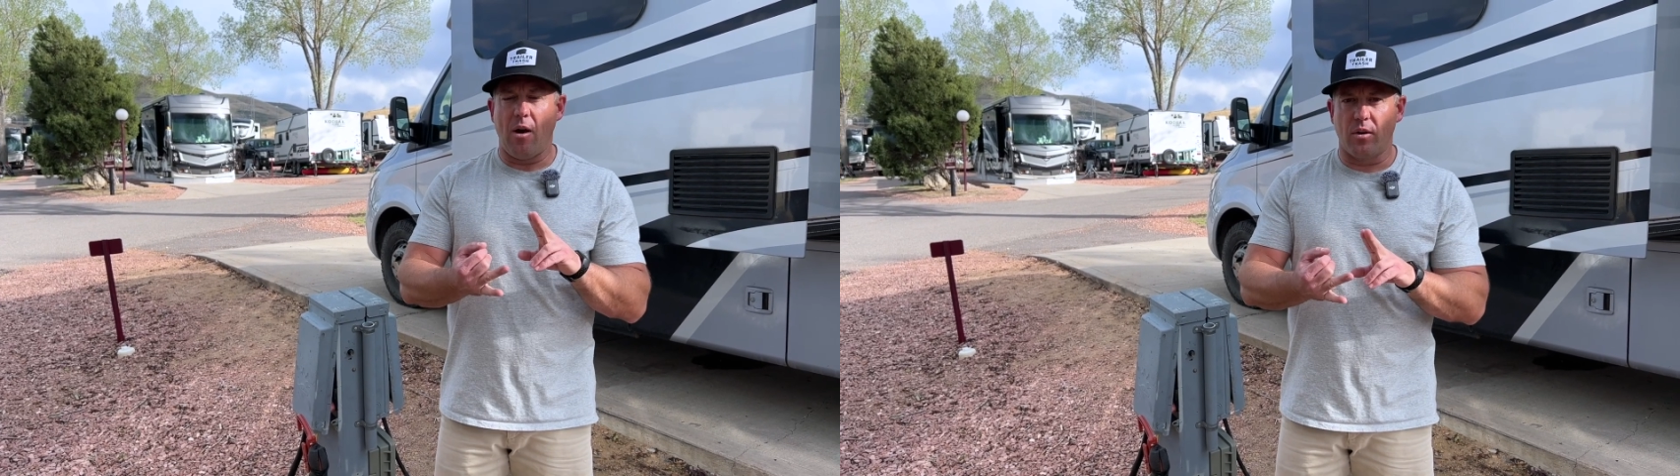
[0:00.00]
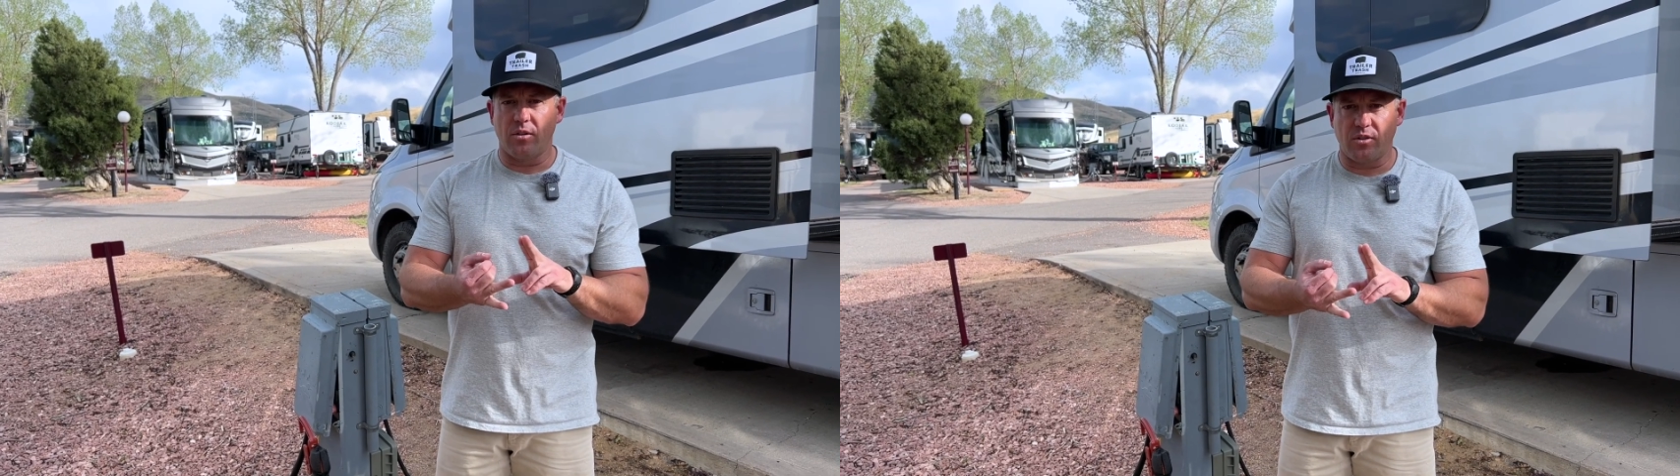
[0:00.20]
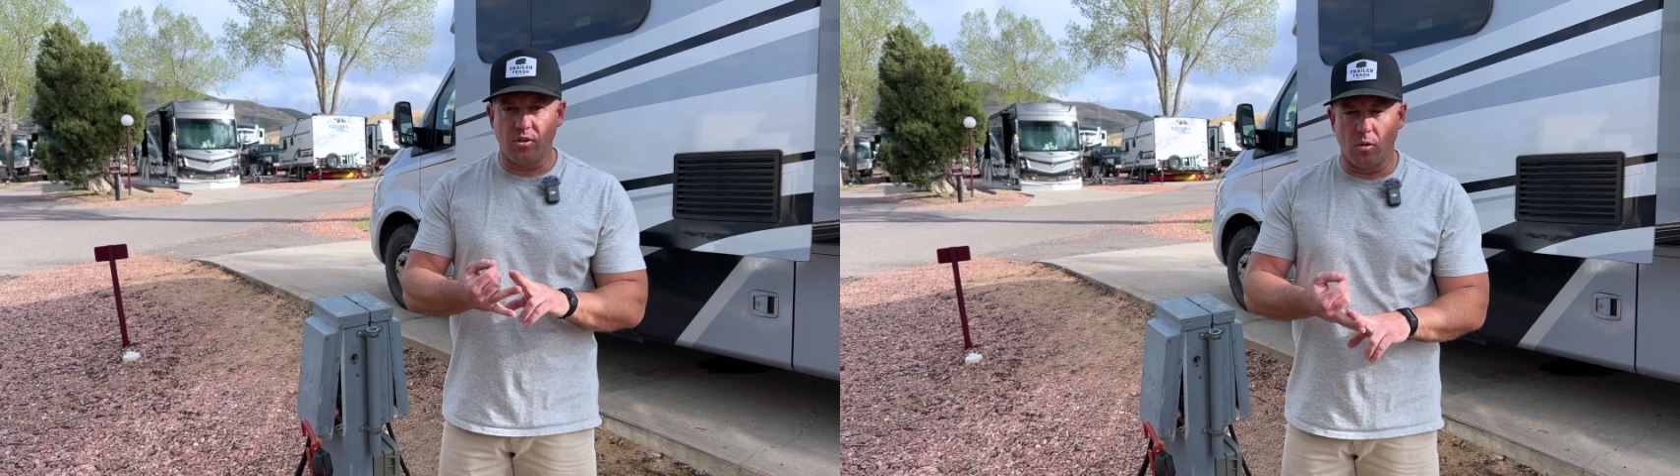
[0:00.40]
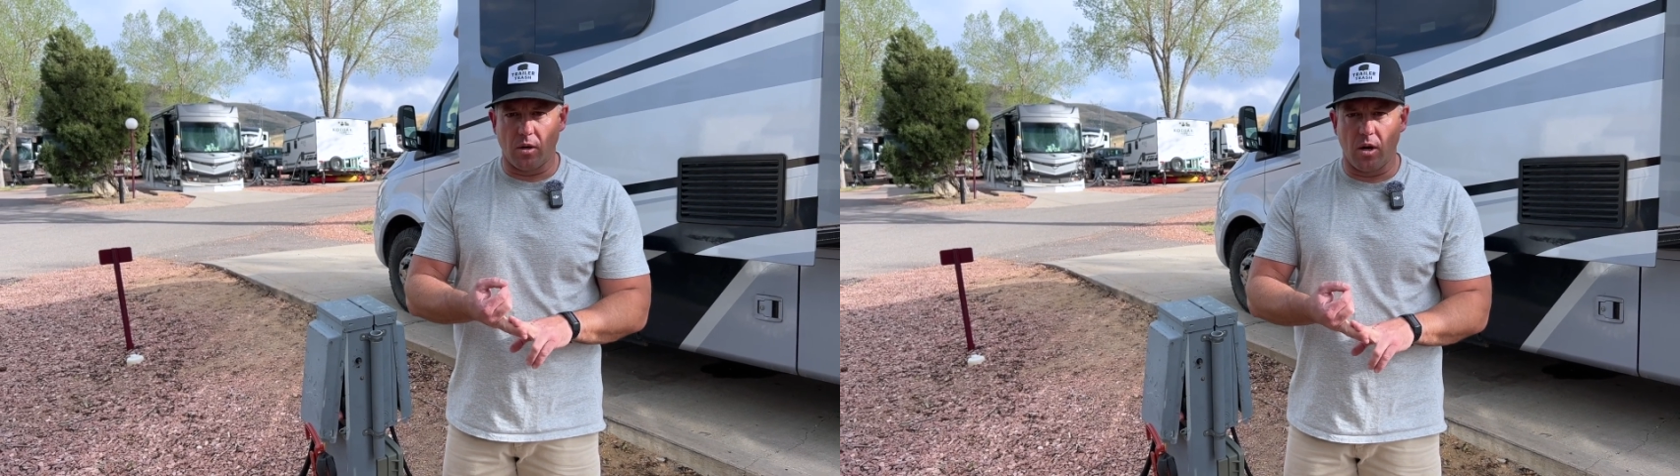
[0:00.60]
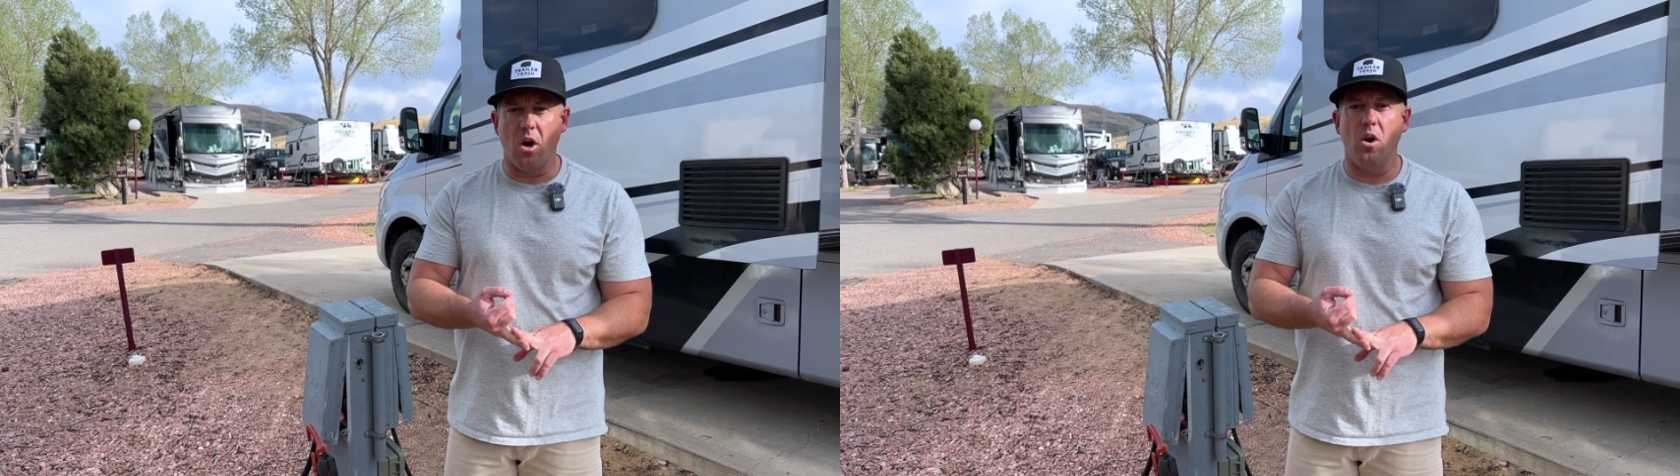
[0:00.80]
our
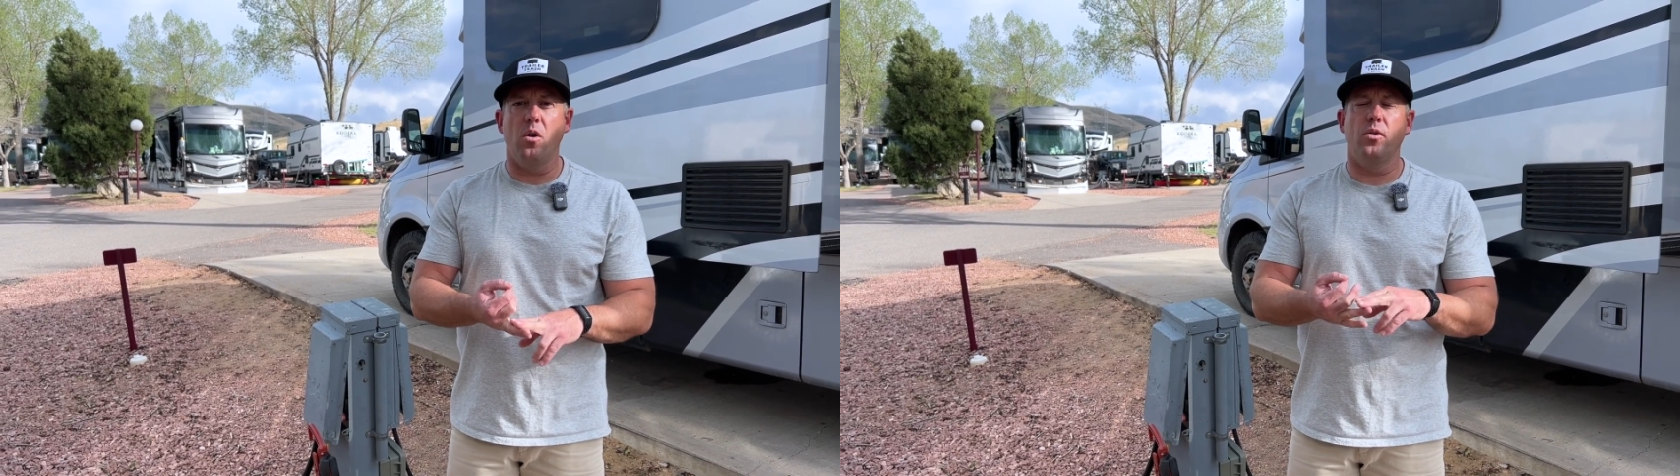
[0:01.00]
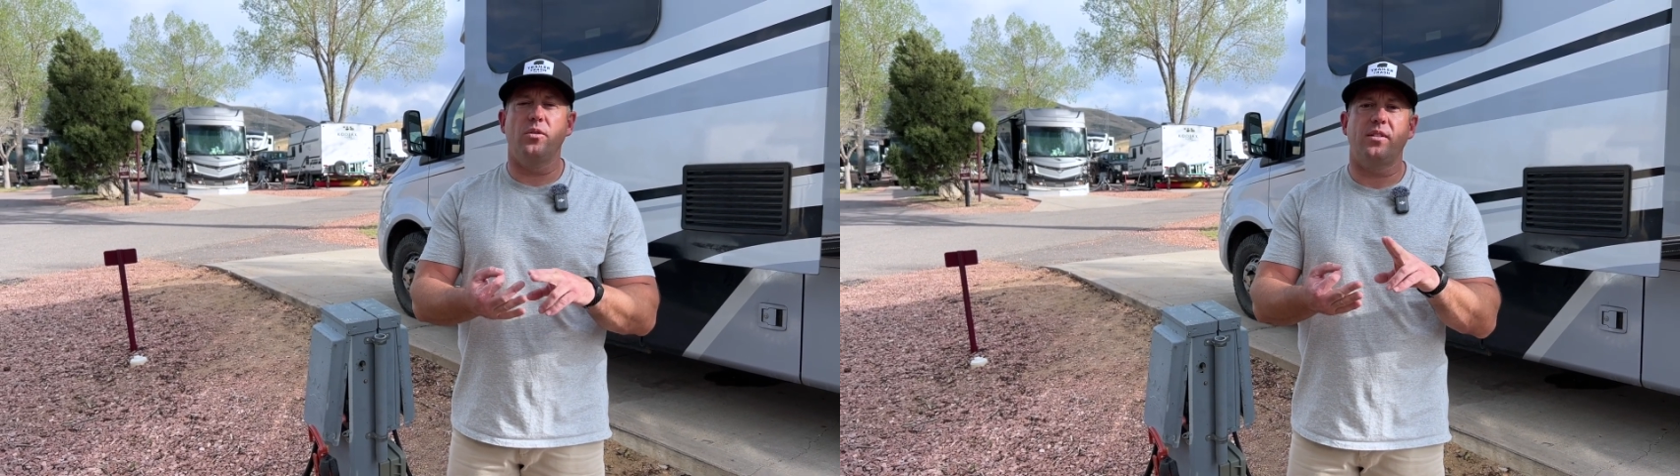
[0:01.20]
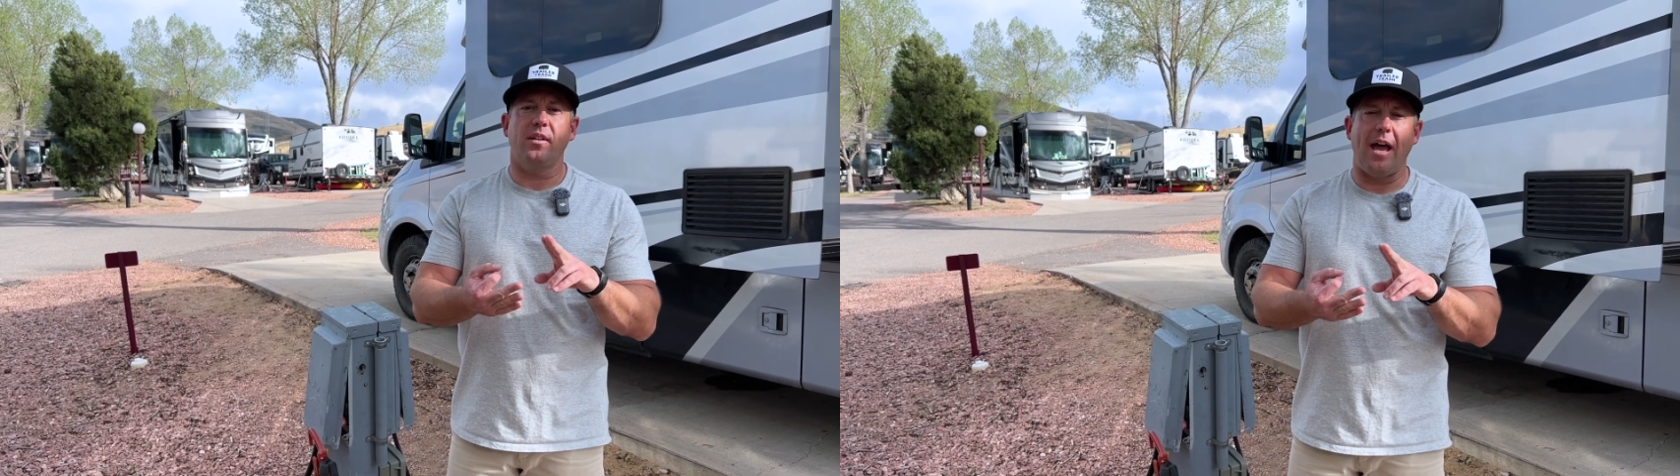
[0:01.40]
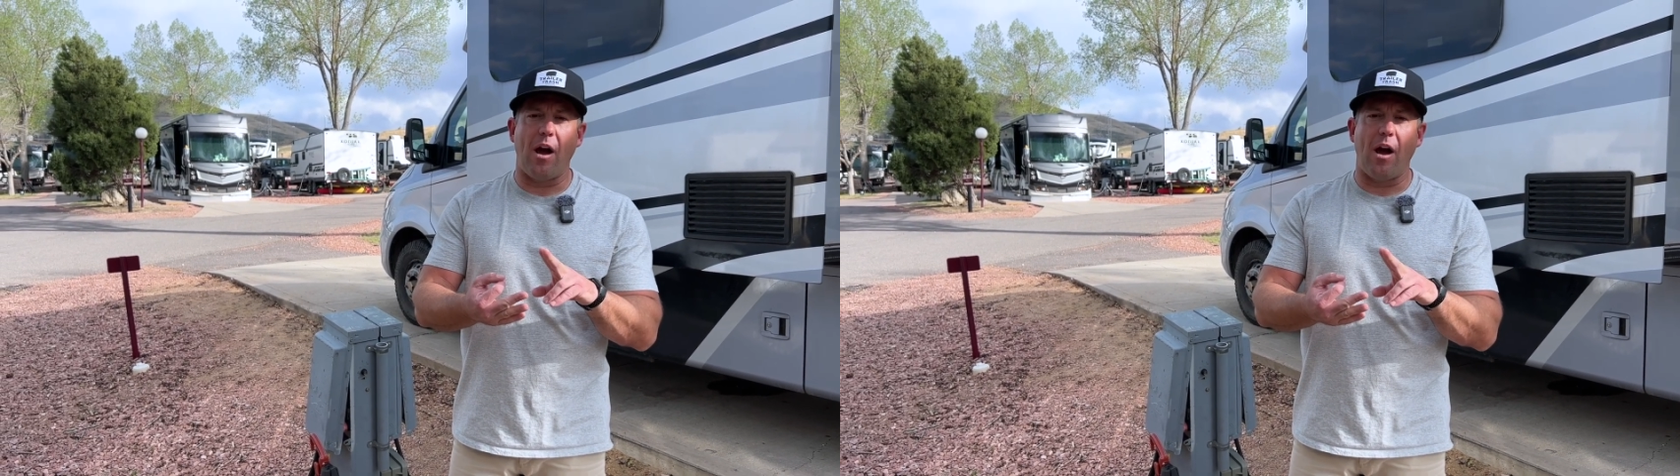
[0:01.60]
sewer hose,